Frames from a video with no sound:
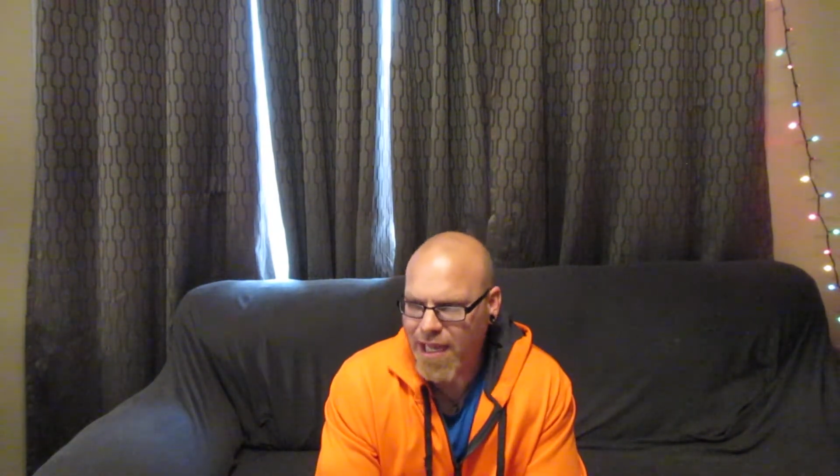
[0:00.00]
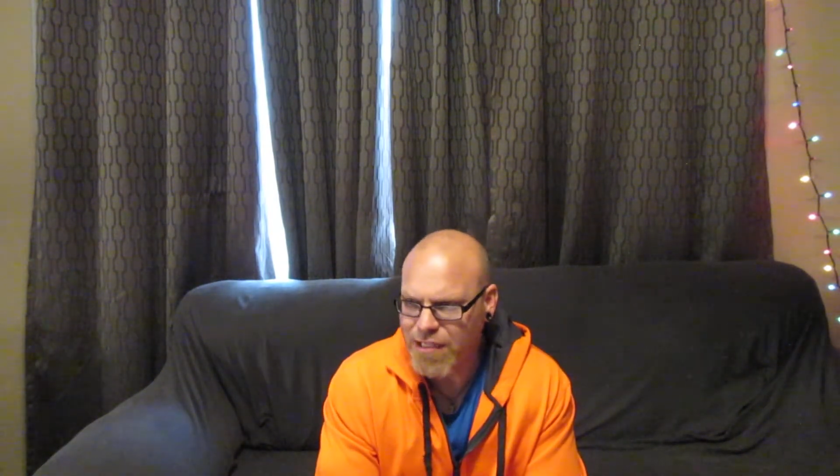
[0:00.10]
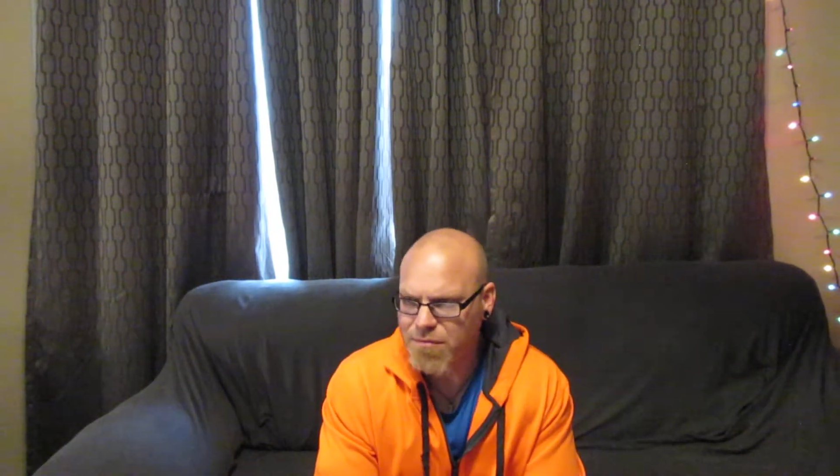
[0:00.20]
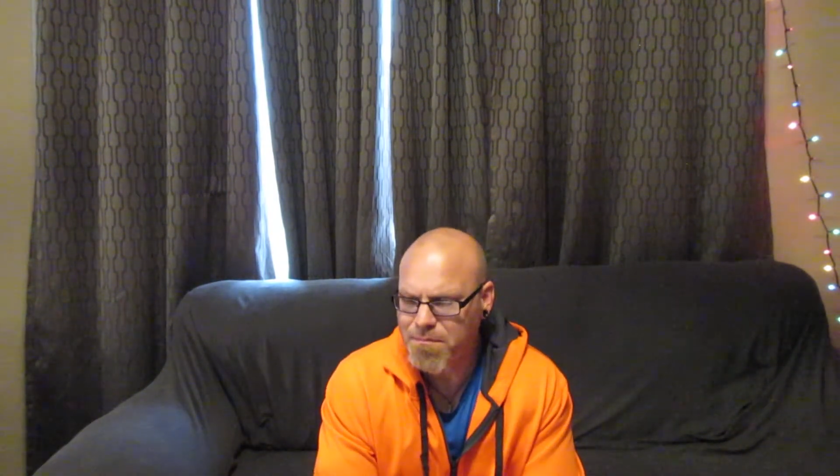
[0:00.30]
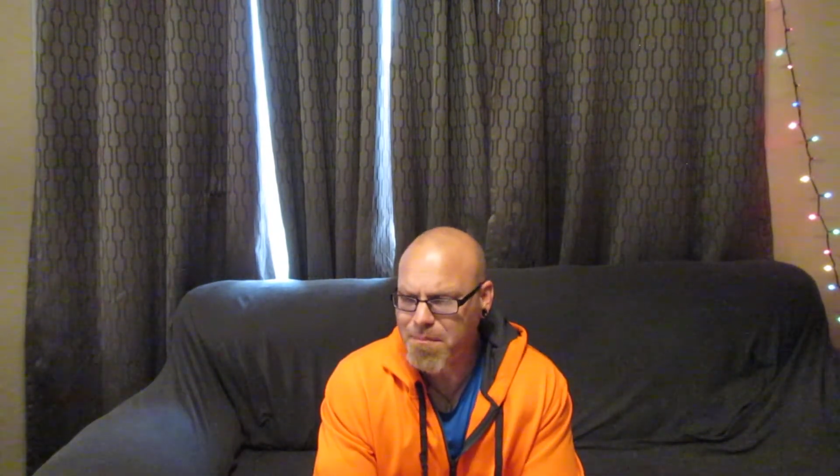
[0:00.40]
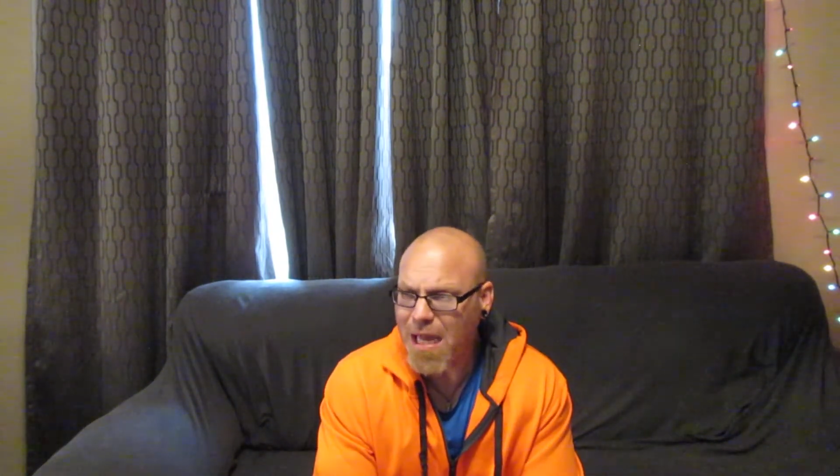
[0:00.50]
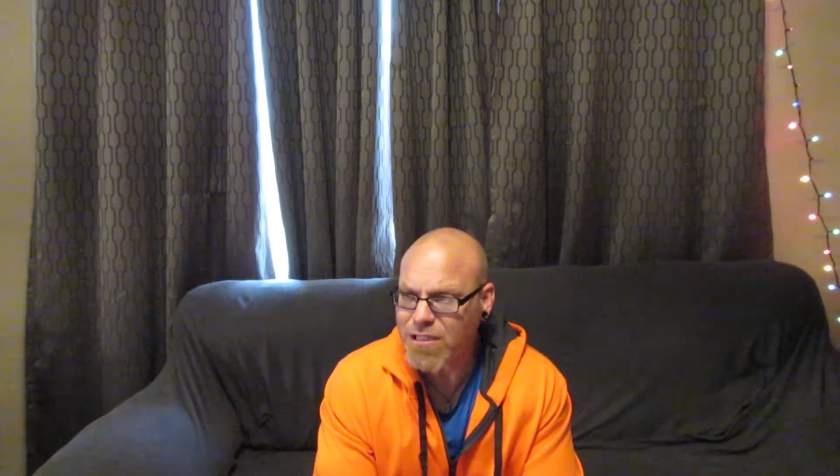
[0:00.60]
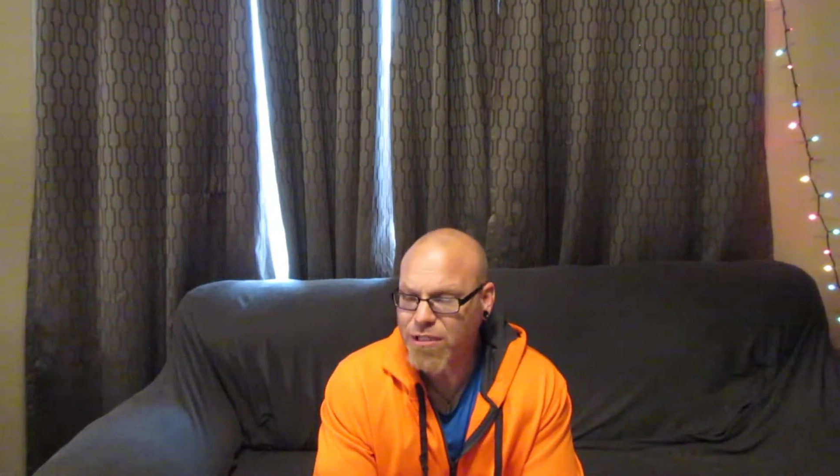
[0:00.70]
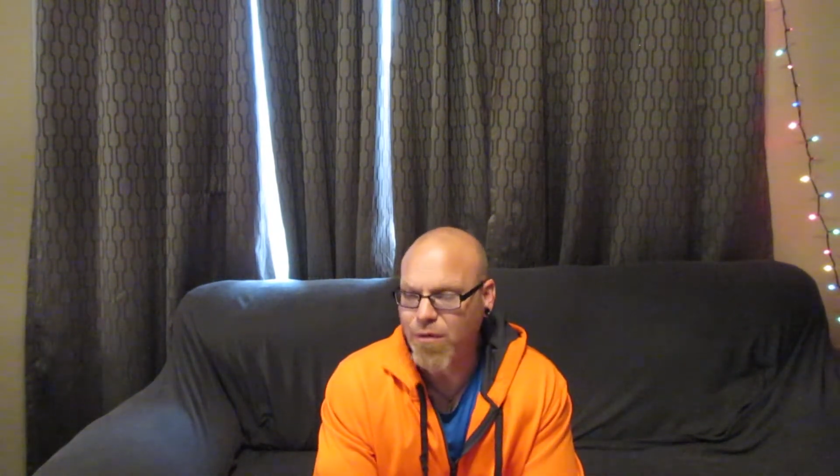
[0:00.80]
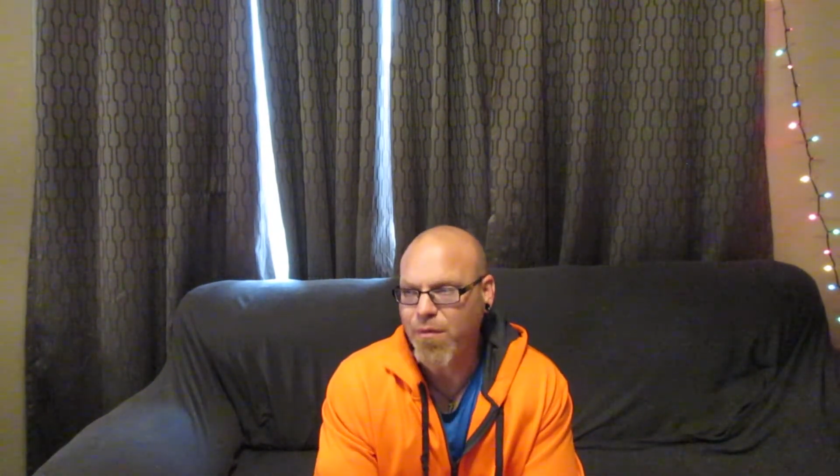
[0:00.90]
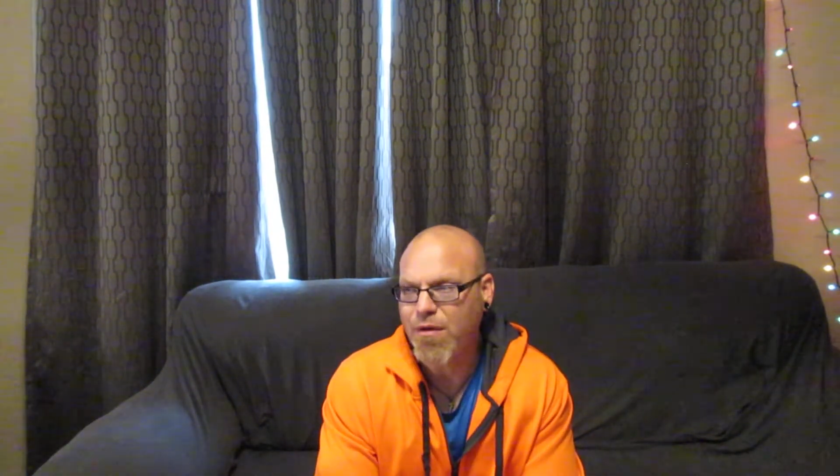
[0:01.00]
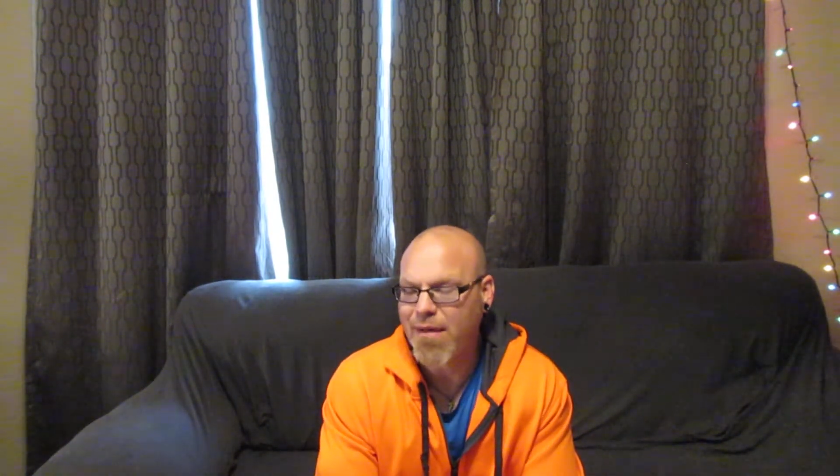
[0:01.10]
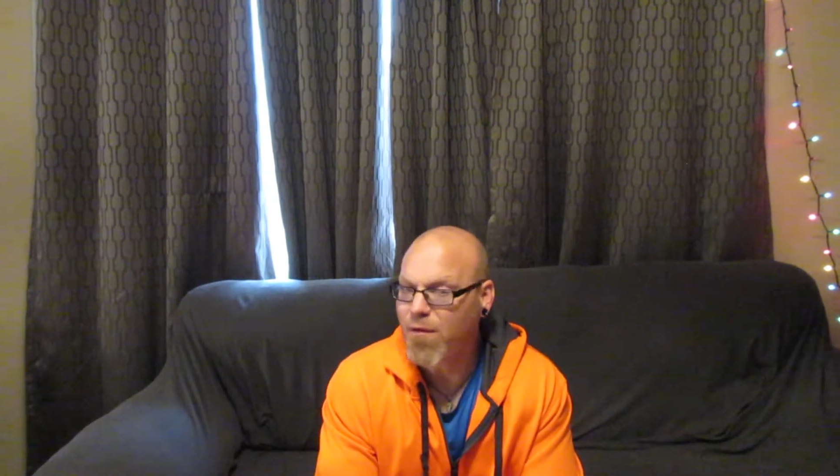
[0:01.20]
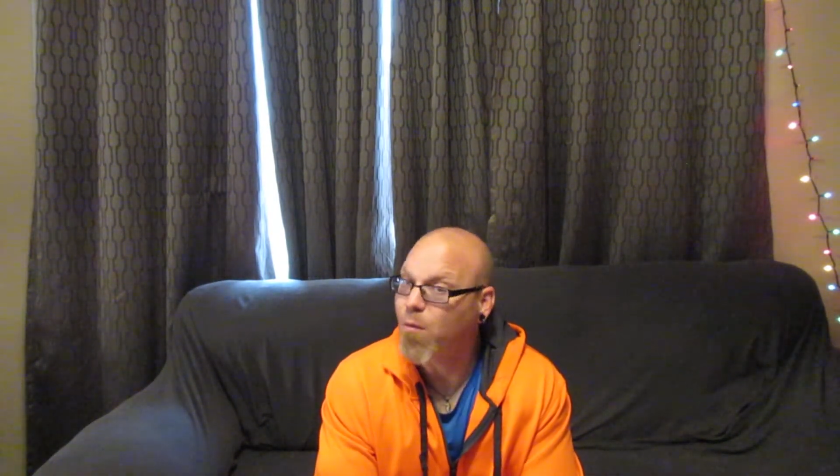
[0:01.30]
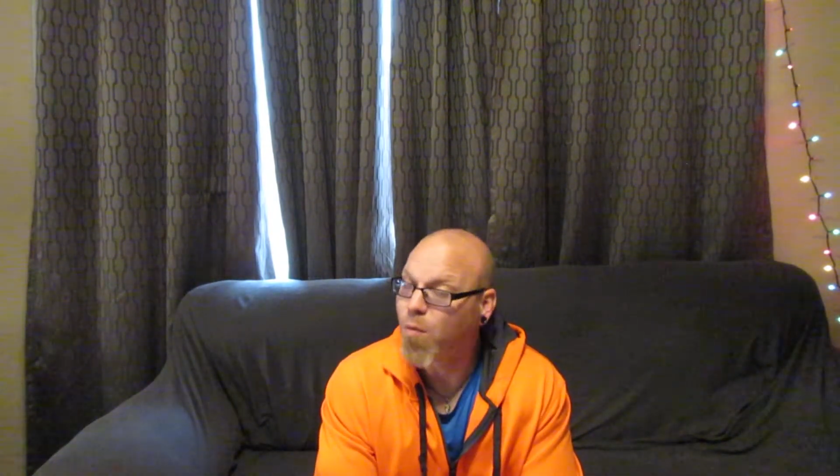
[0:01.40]
especially when you
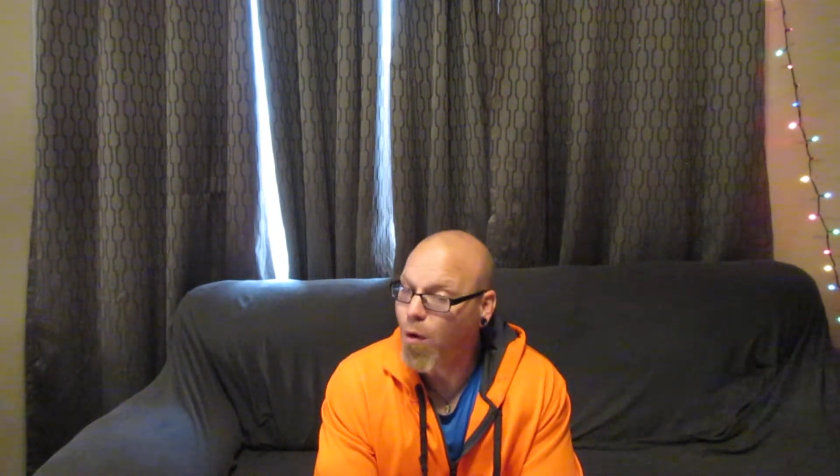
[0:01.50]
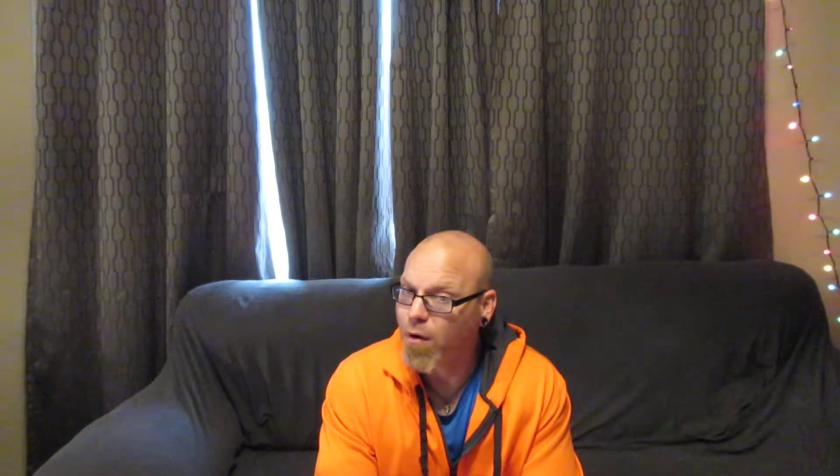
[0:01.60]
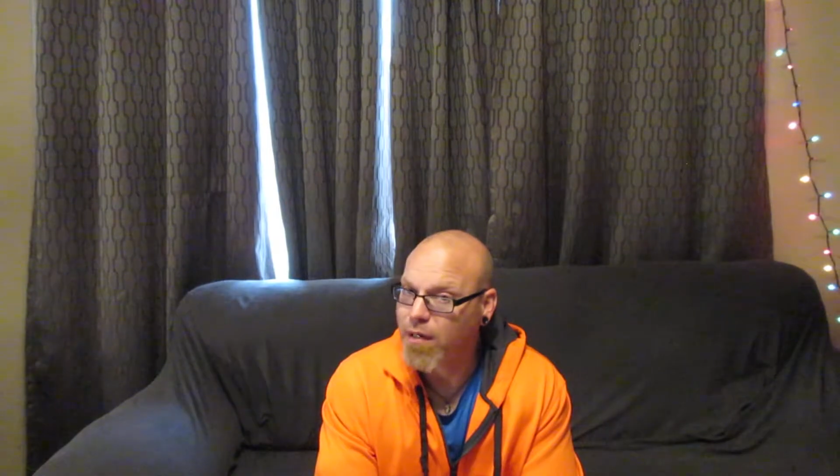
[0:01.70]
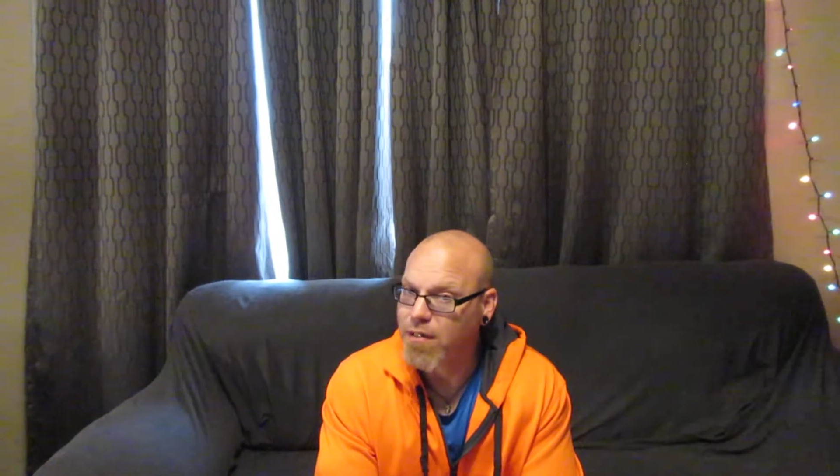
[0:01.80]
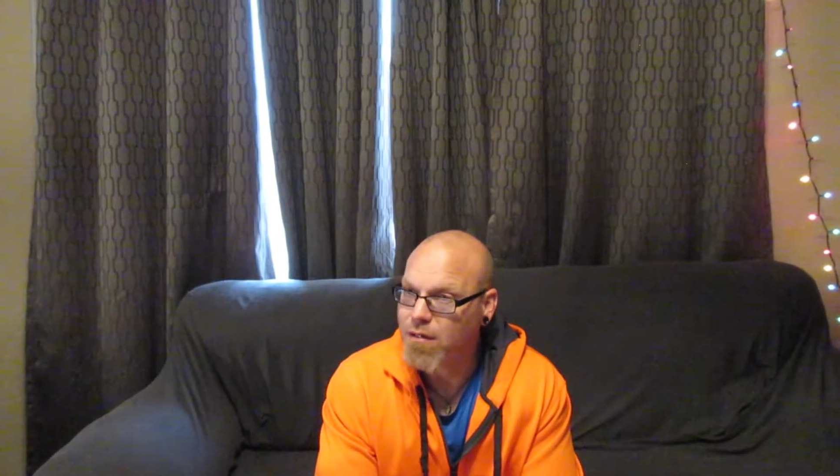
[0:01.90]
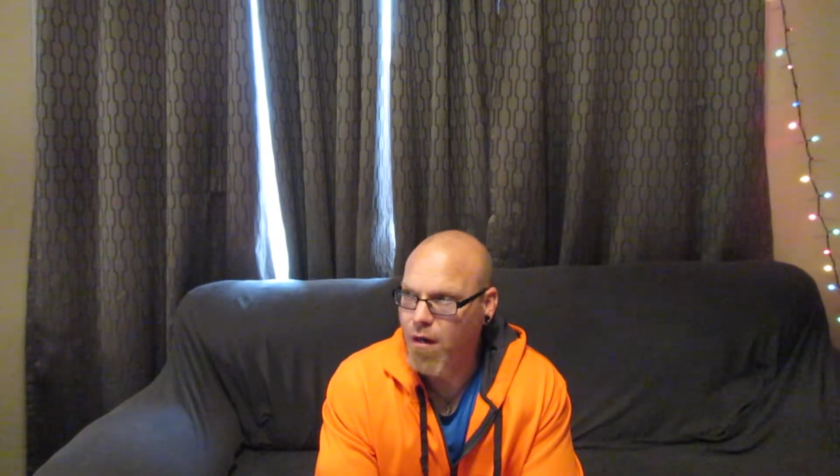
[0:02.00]
have a warrant,